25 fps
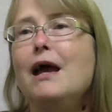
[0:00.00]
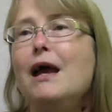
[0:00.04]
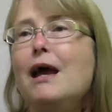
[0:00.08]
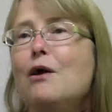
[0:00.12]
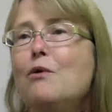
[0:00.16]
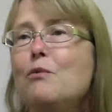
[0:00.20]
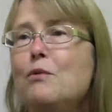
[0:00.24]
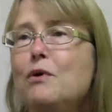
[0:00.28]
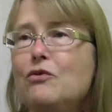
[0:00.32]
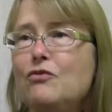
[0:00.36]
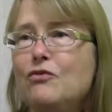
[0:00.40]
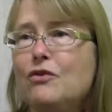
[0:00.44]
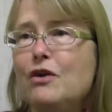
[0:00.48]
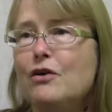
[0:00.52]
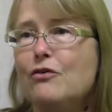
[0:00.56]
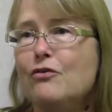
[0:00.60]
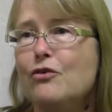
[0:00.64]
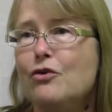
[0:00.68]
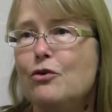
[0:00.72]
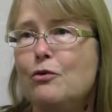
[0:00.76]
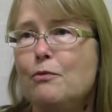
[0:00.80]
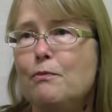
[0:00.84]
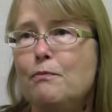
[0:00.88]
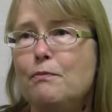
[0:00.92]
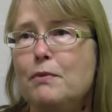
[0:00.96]
And we've
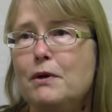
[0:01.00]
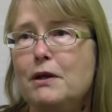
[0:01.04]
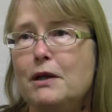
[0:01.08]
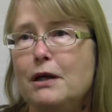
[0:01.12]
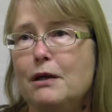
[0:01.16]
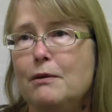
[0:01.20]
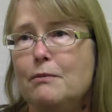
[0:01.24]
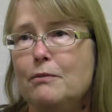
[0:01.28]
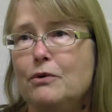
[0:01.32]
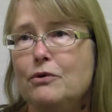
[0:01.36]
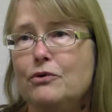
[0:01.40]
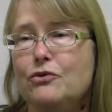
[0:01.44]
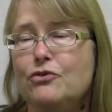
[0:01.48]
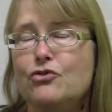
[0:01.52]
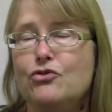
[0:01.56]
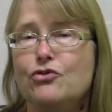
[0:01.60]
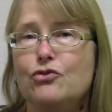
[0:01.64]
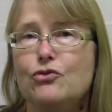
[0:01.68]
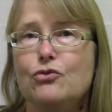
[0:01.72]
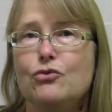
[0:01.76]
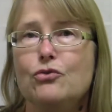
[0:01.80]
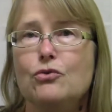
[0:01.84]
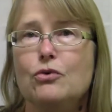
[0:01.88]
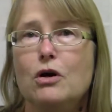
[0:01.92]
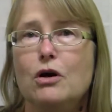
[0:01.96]
never been able
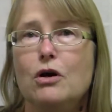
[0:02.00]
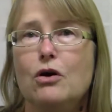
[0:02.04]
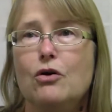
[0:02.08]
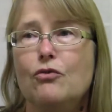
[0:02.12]
to